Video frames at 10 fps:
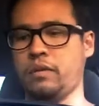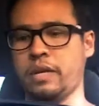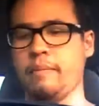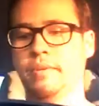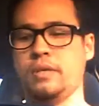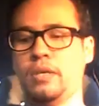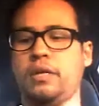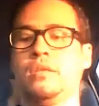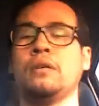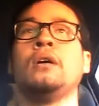what, how much is
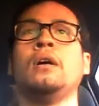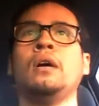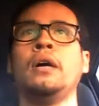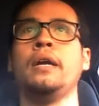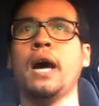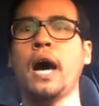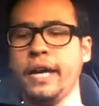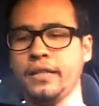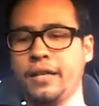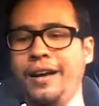this?
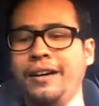Nine?